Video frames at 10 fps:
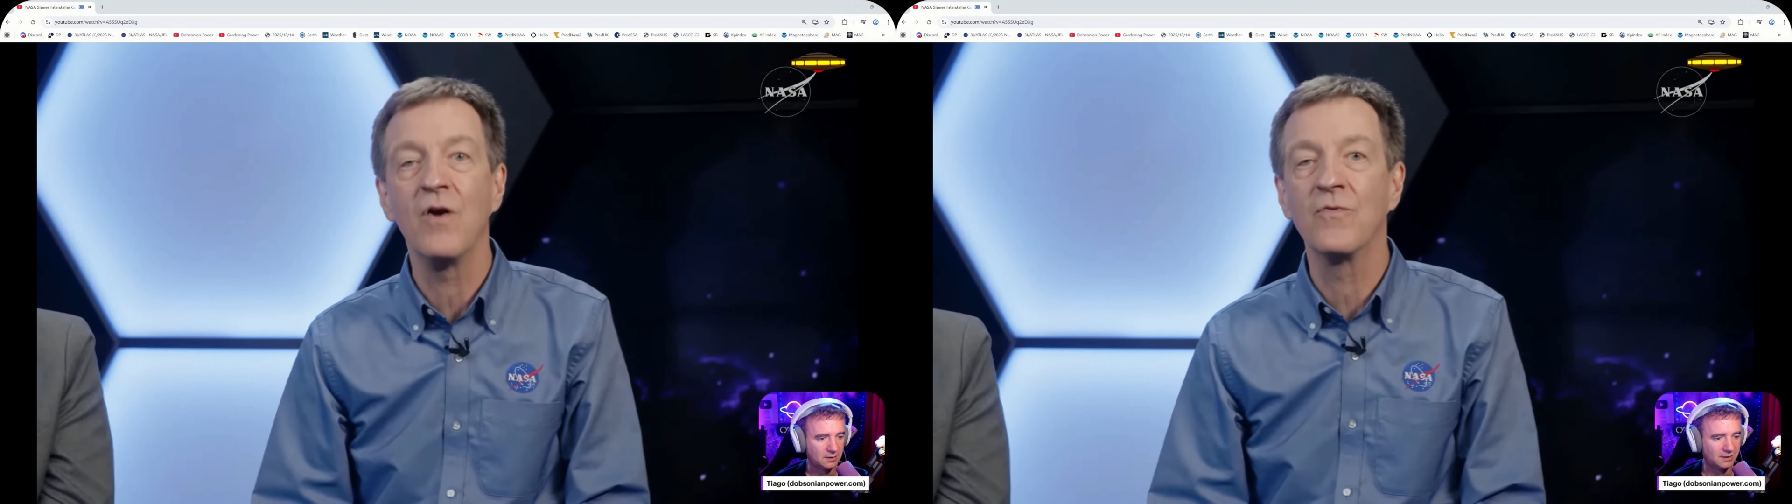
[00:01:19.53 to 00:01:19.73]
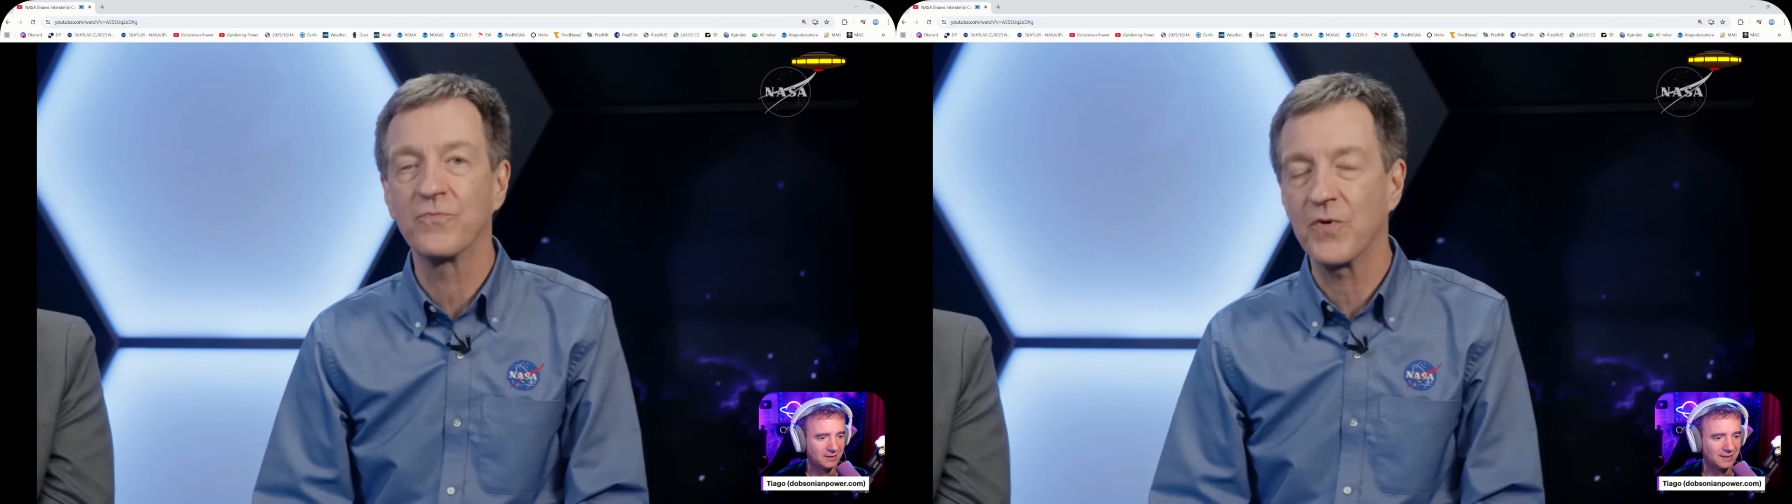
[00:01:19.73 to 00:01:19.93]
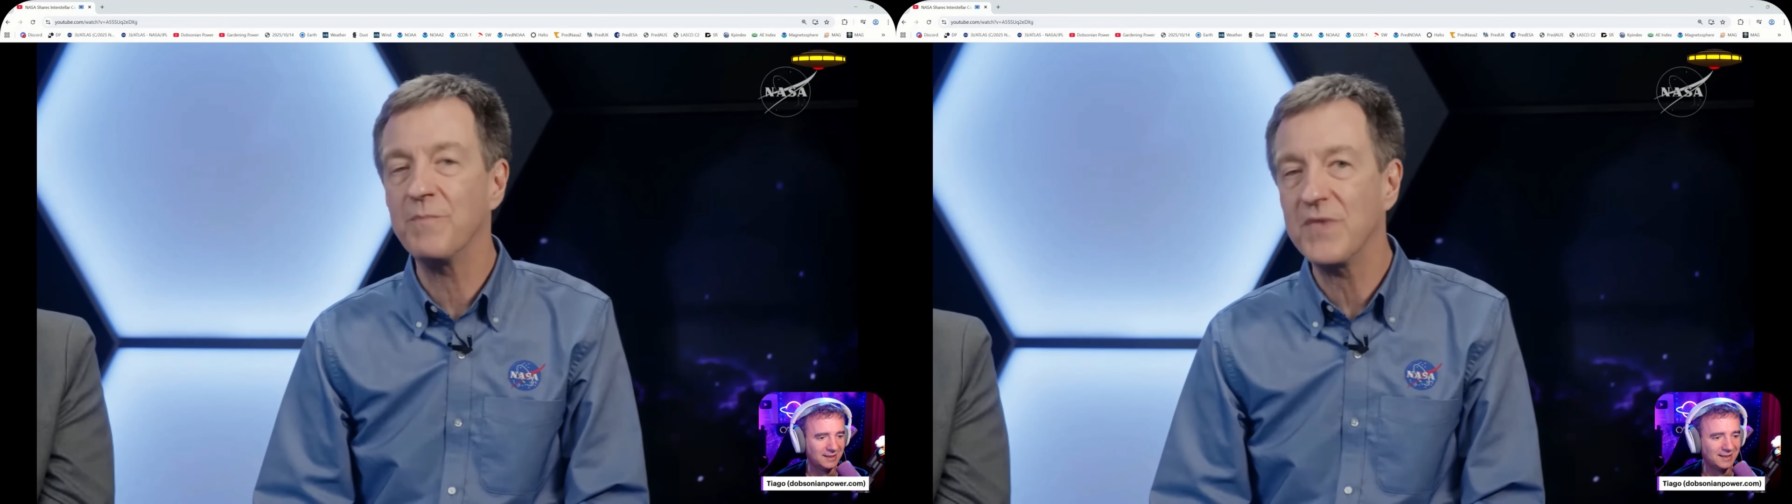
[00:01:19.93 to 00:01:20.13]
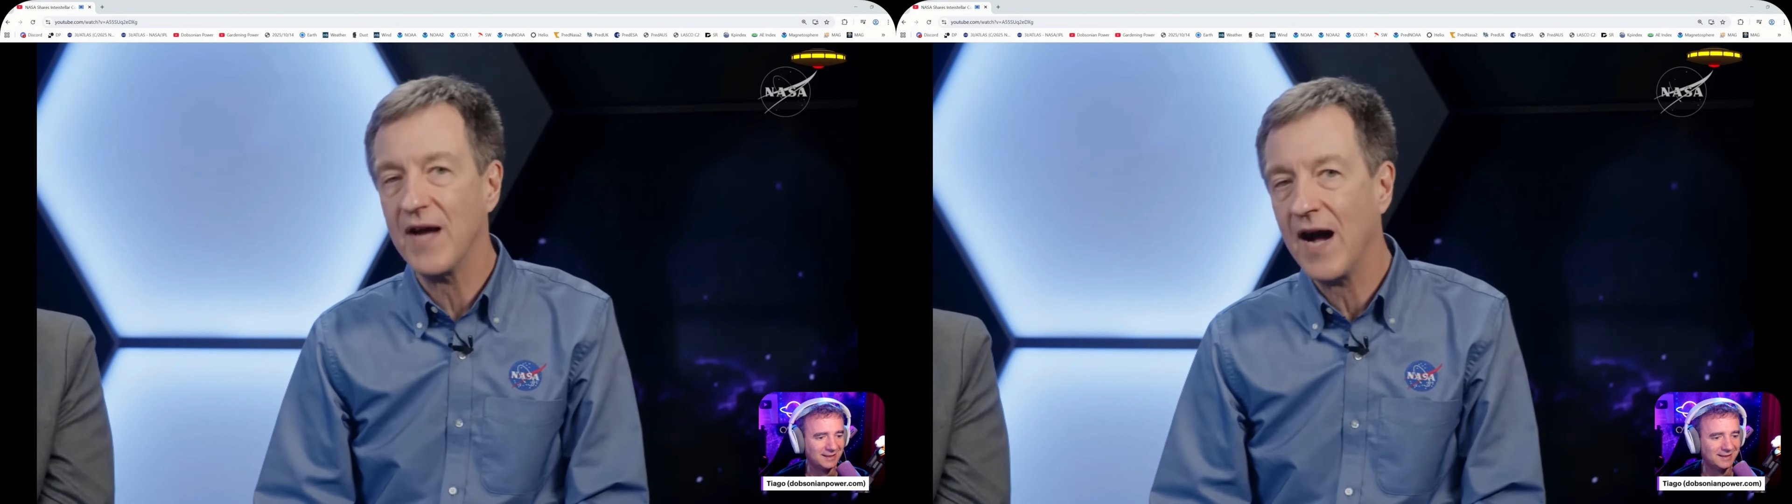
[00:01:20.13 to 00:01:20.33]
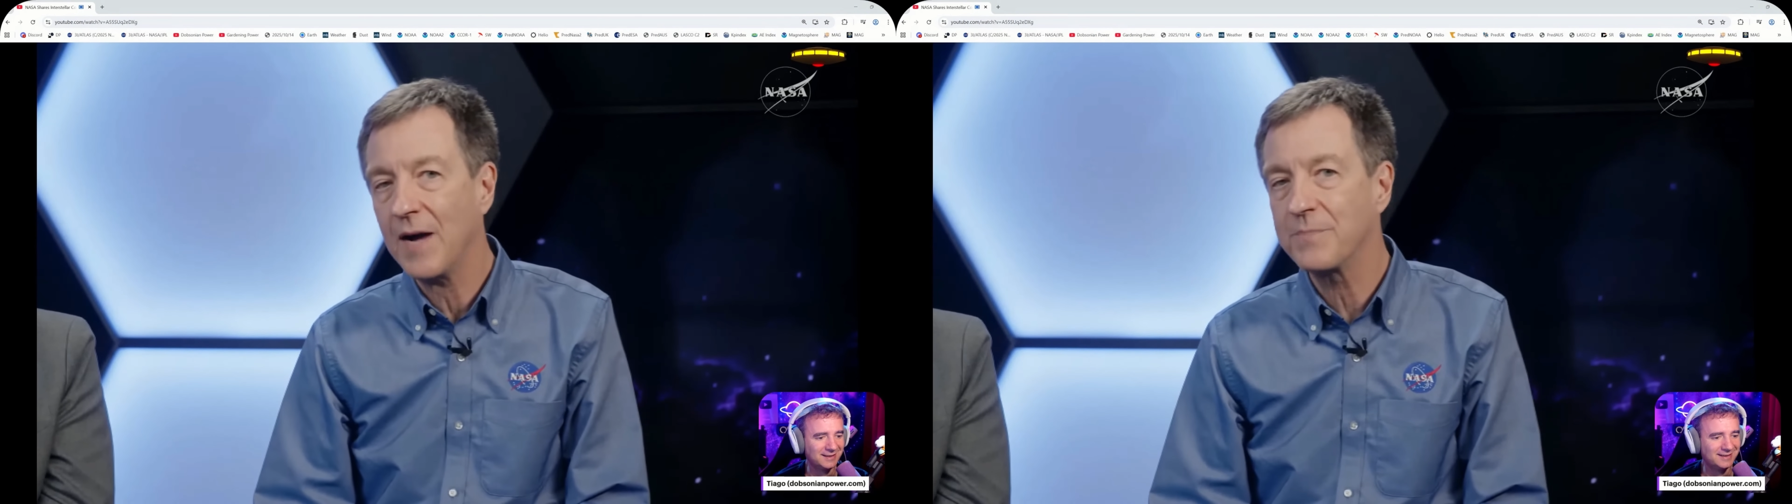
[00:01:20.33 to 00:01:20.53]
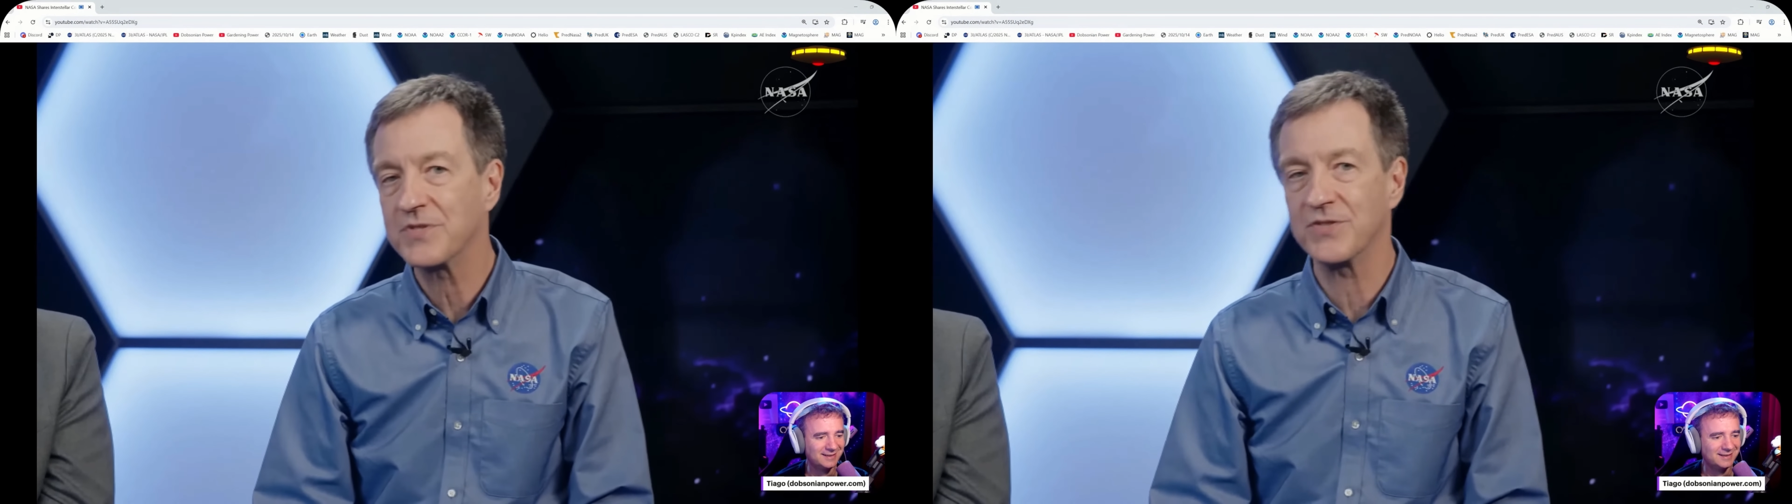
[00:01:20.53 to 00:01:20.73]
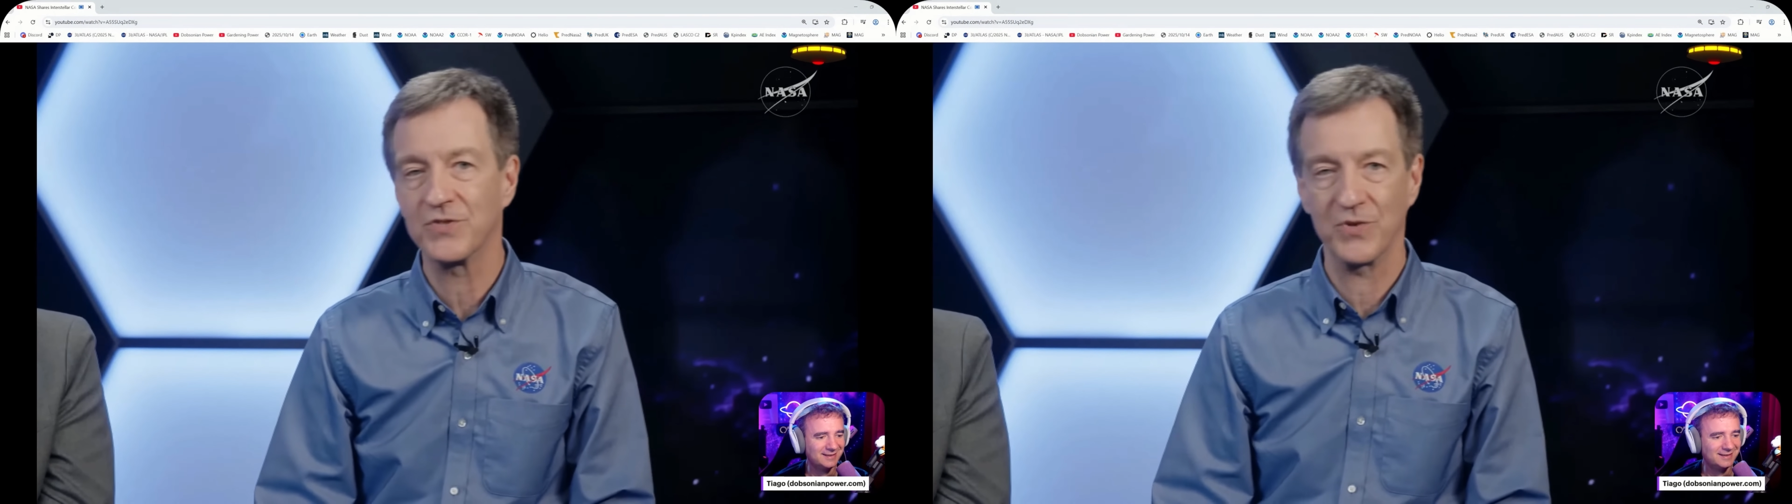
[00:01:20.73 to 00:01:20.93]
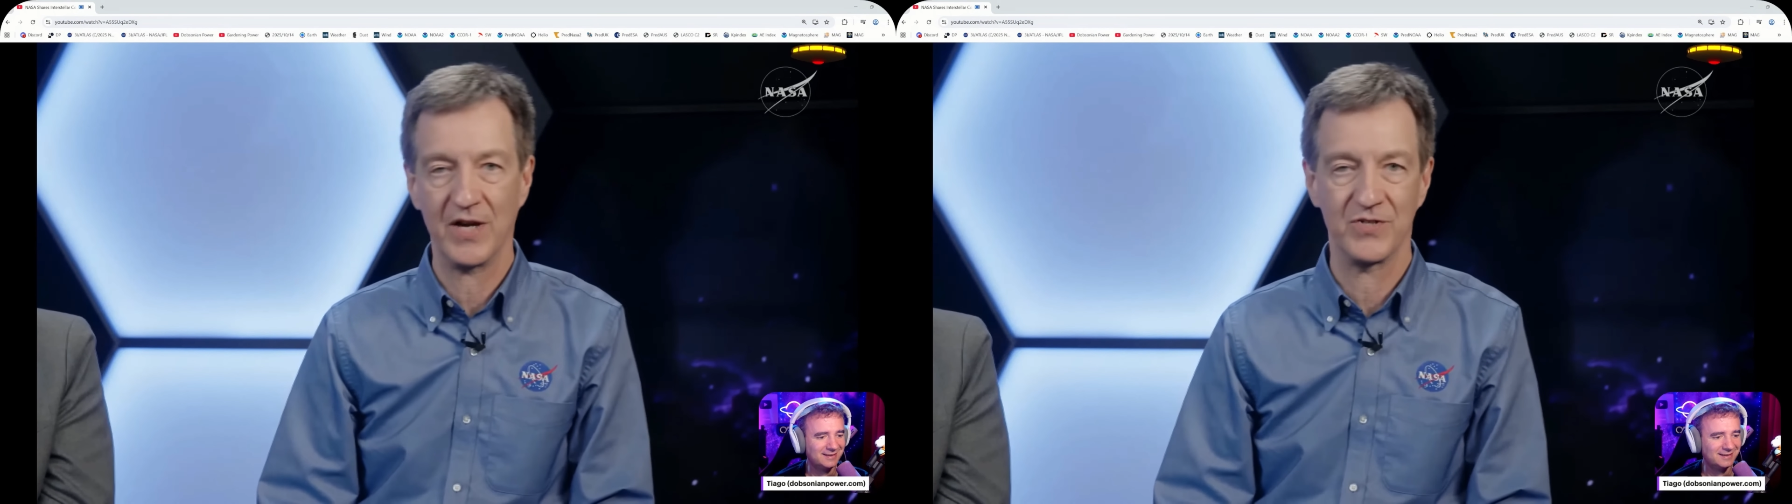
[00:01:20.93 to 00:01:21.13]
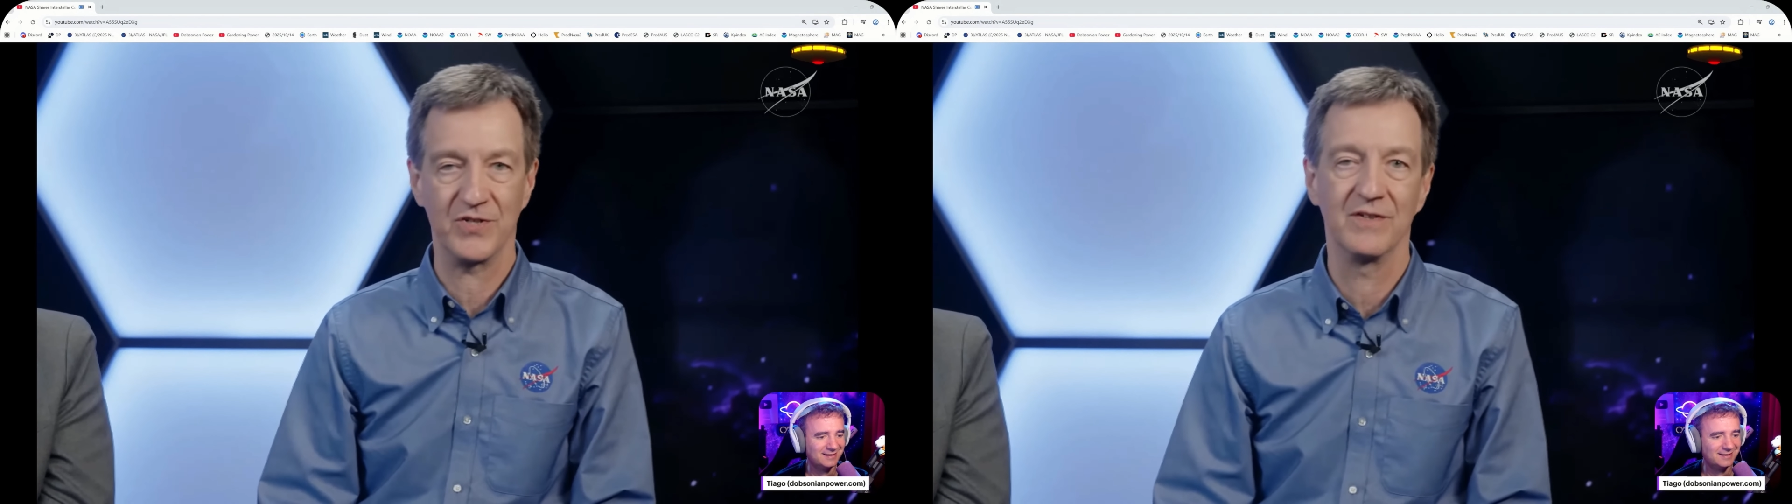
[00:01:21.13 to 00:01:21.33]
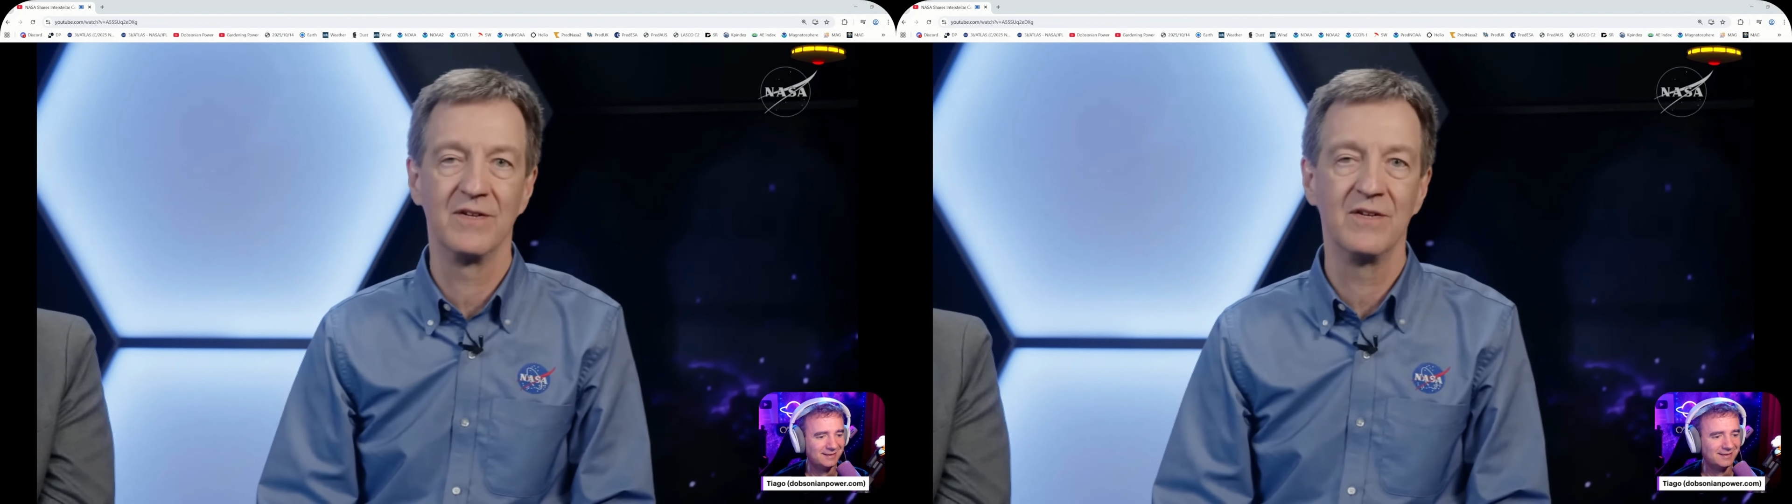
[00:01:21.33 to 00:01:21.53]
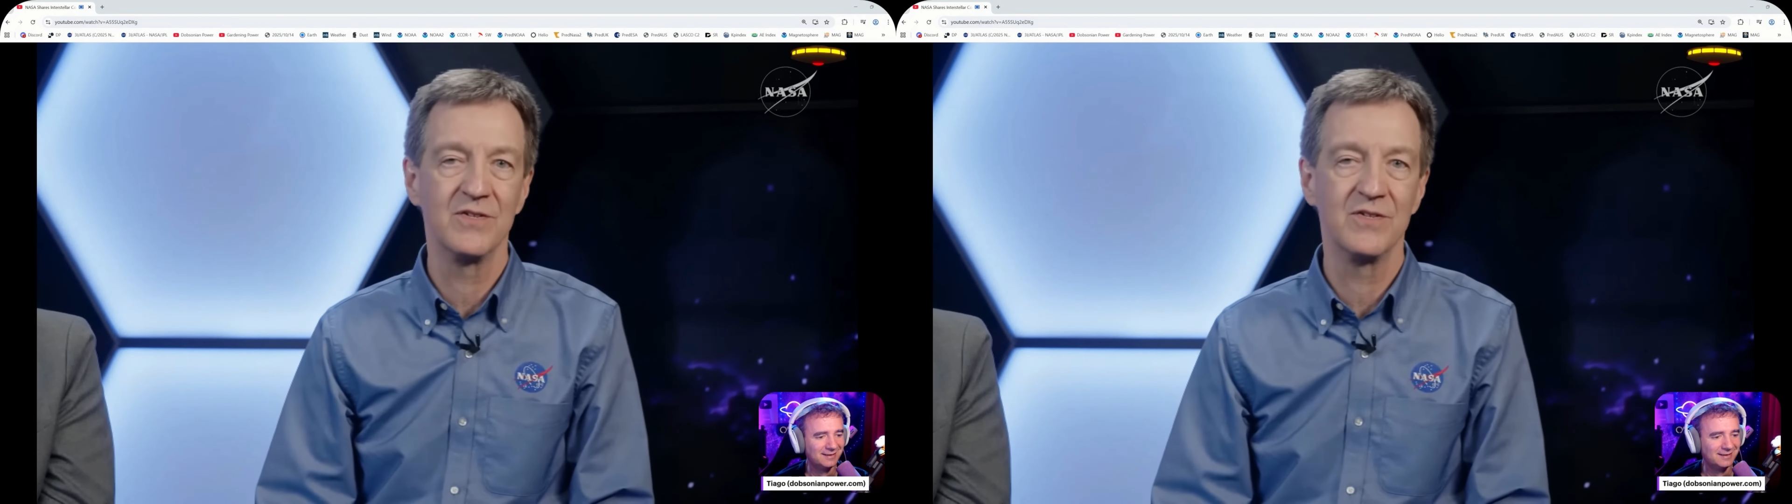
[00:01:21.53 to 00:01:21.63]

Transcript: from the opposite direction.